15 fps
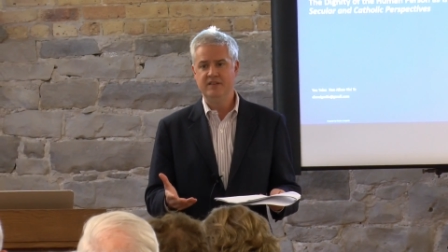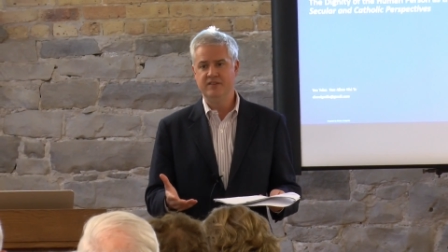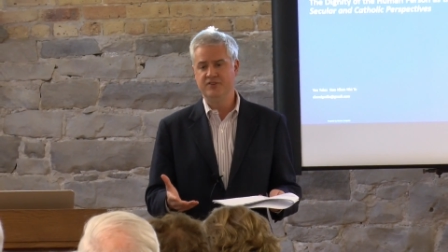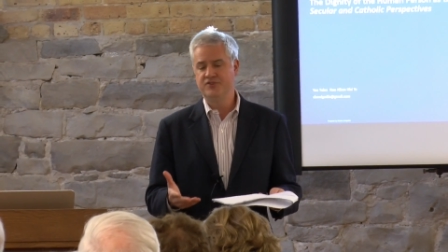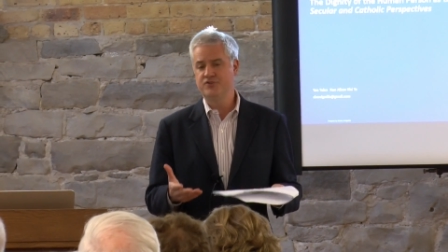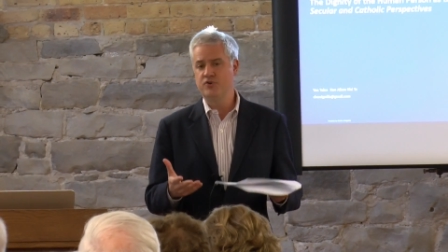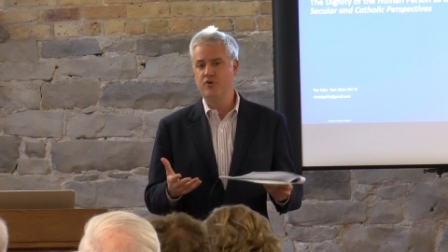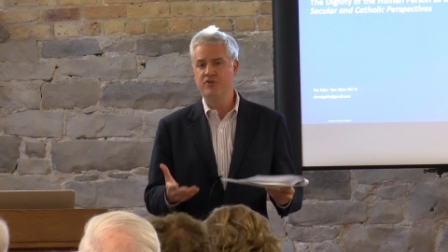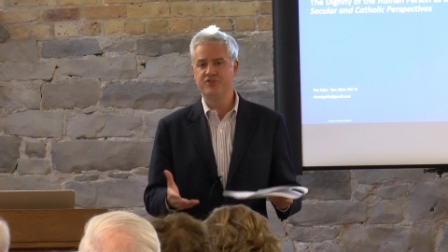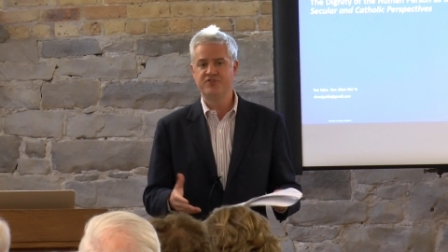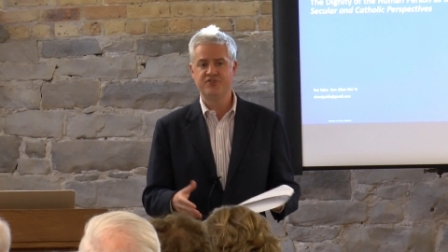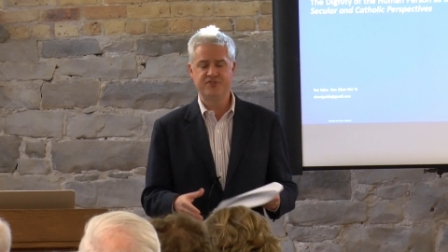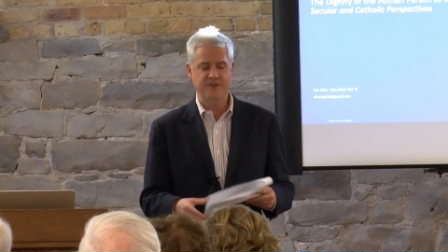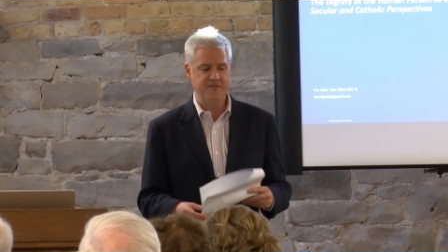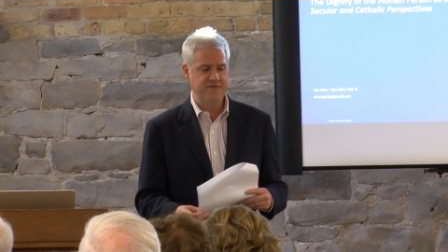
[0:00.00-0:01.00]
the
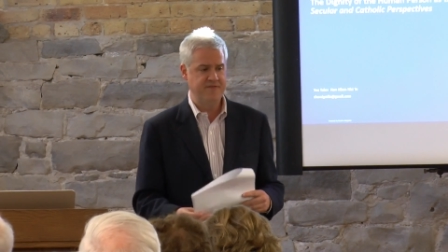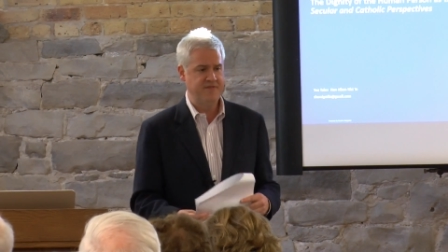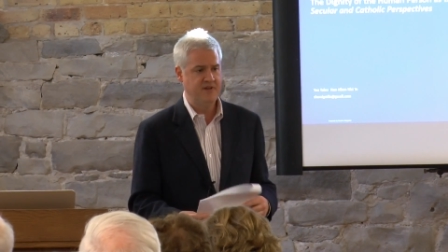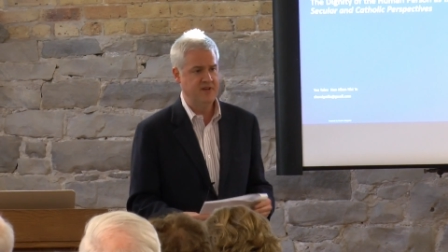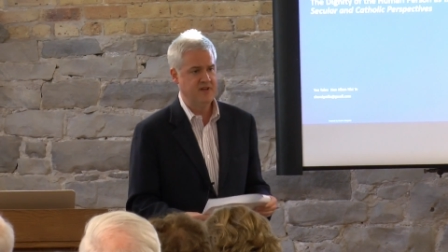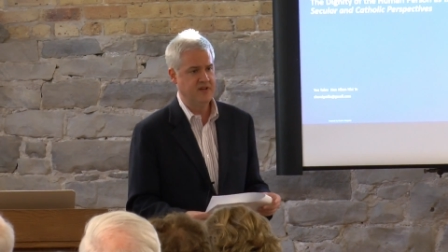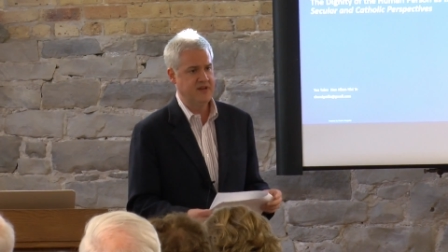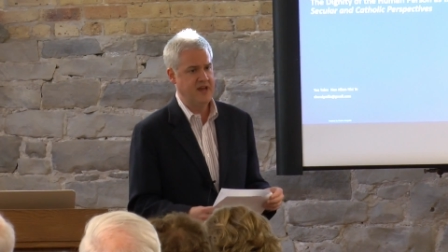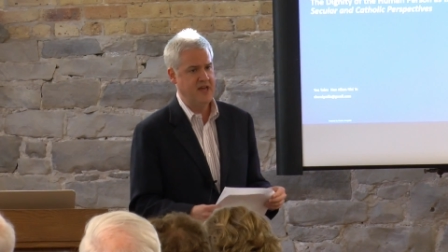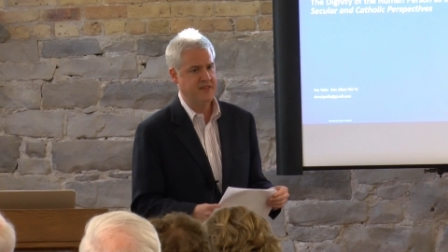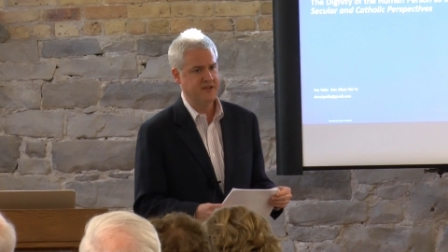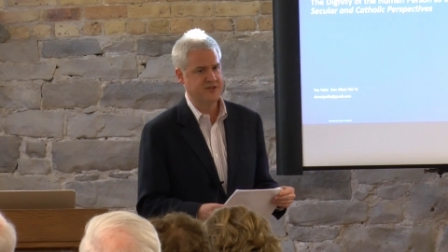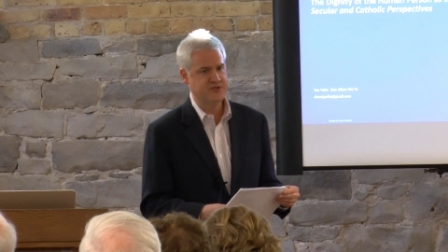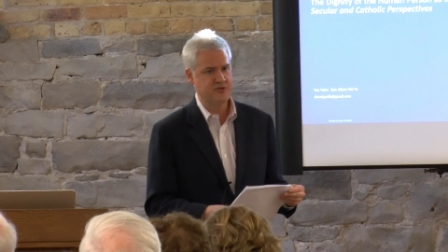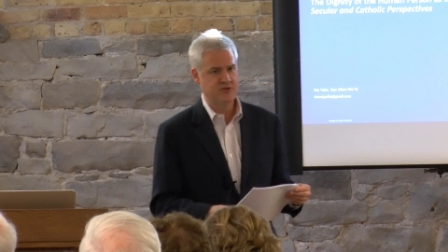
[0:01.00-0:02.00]
sources of
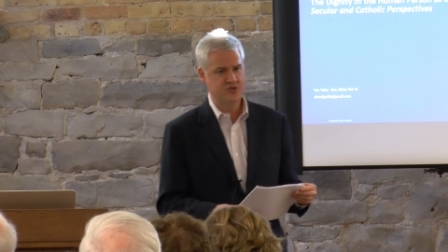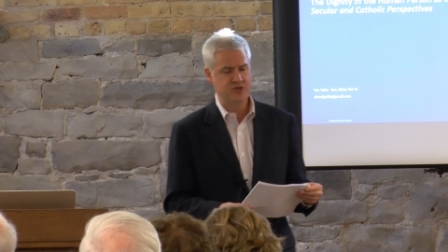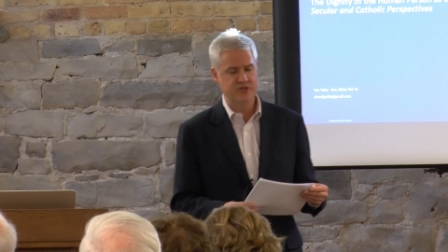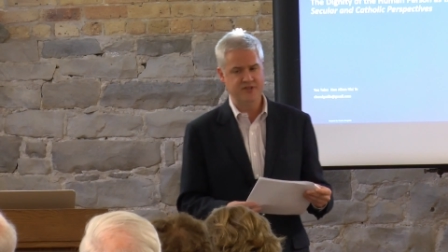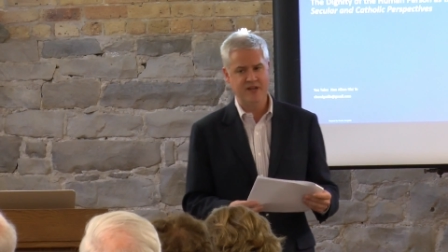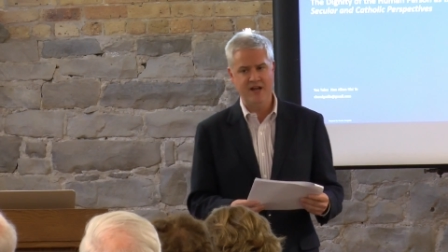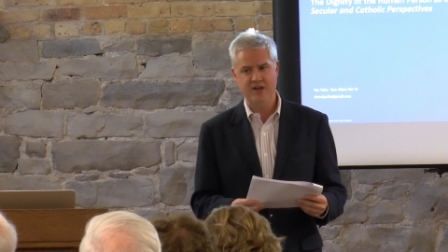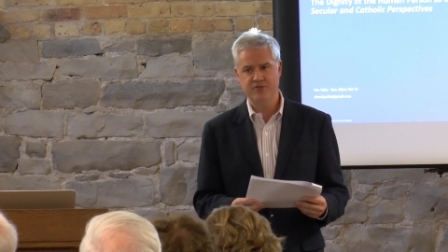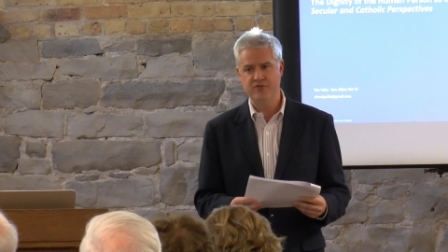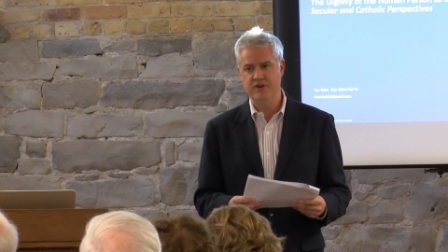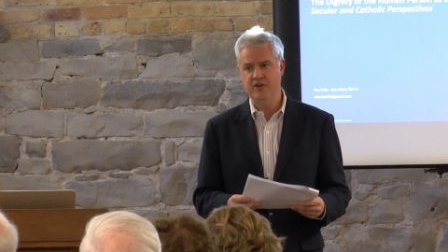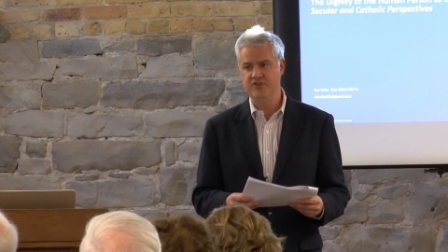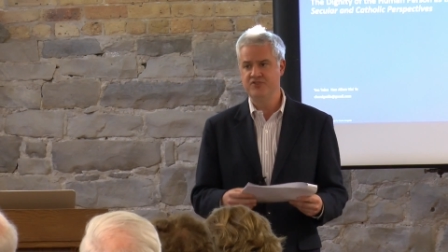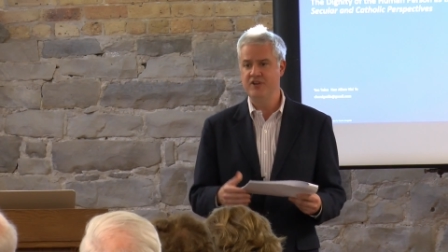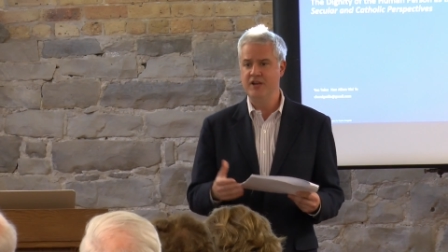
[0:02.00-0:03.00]
Catholic social
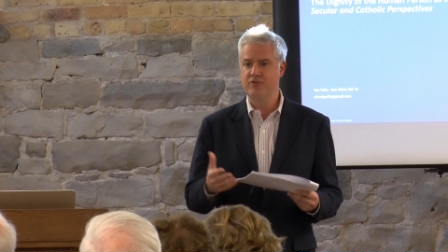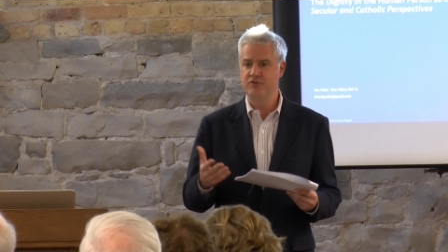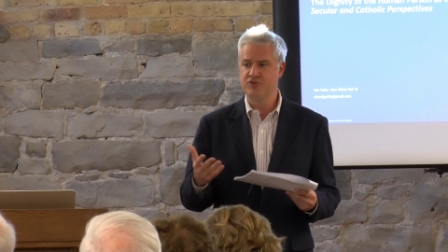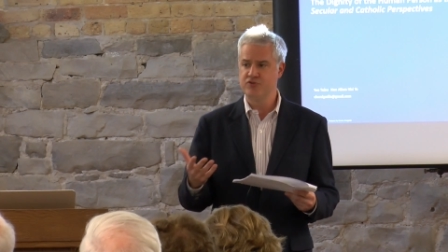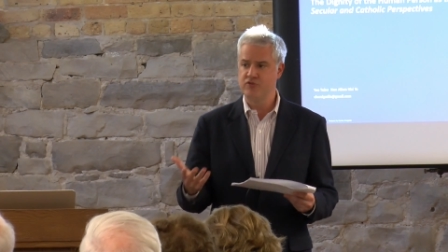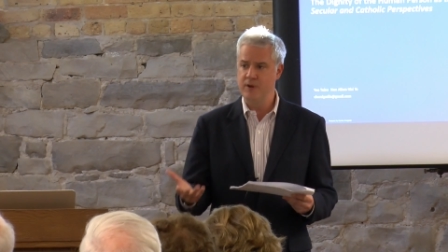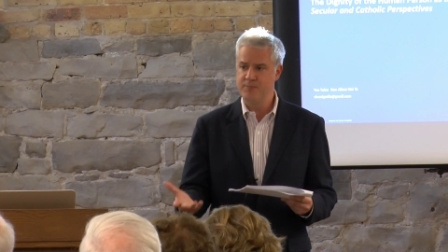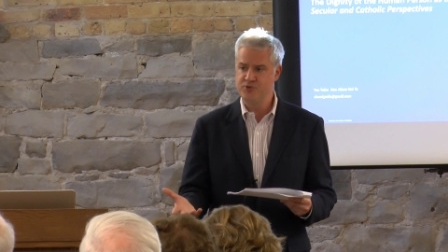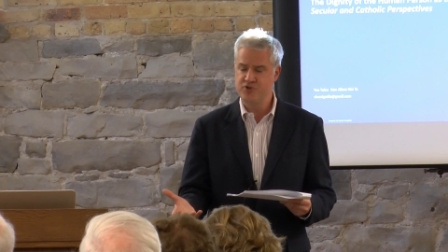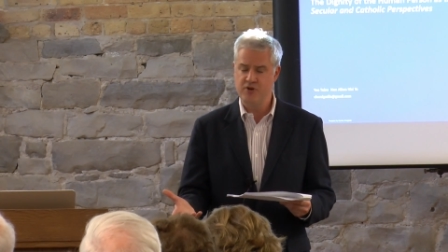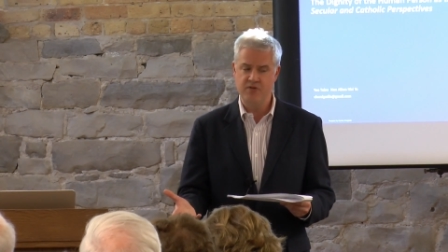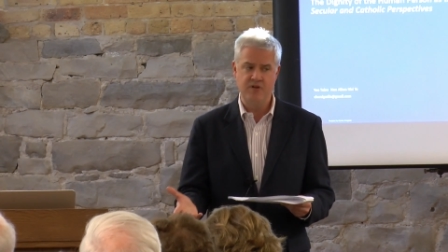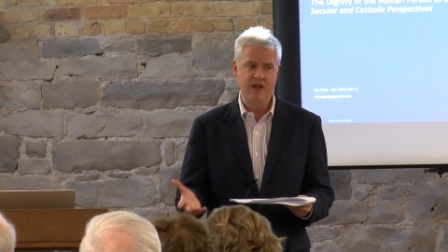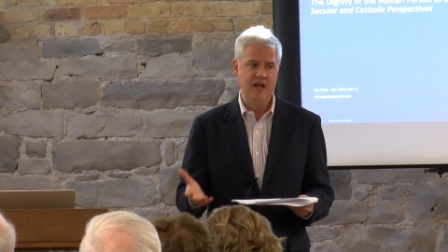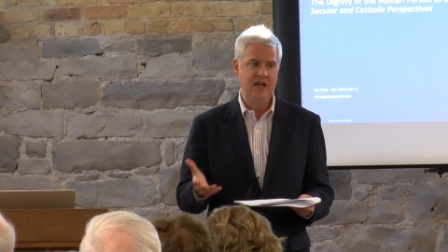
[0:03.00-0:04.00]
doctrine, our sacred
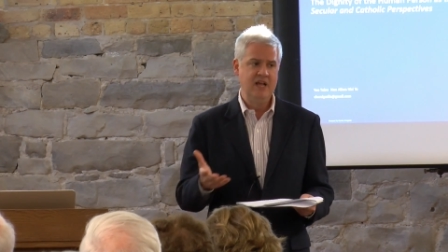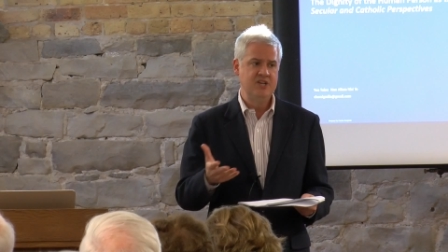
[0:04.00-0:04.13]
scripture,